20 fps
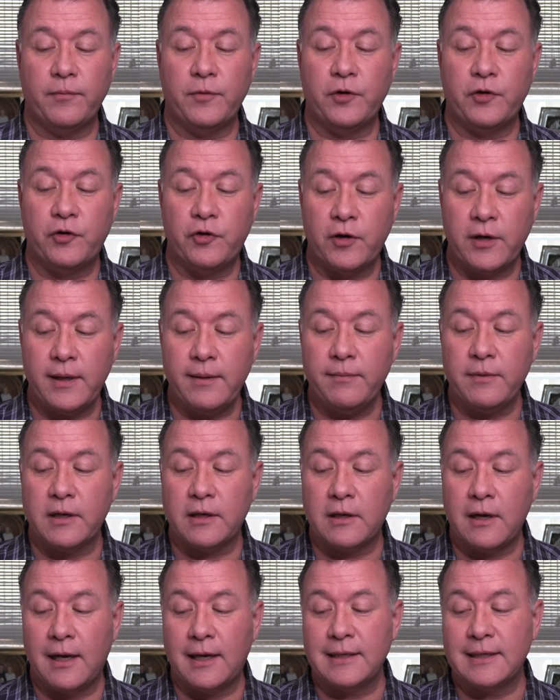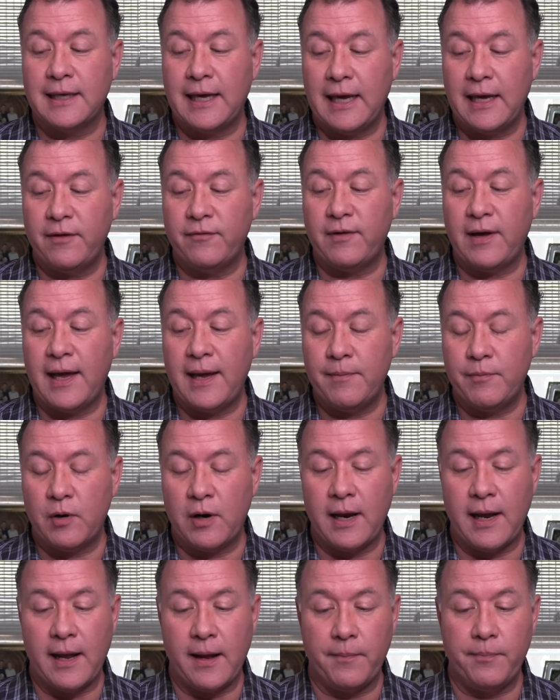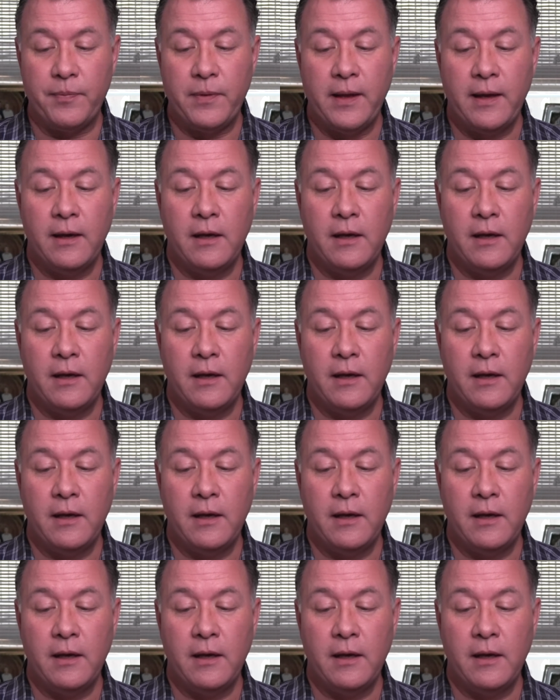The dream that God gave Abraham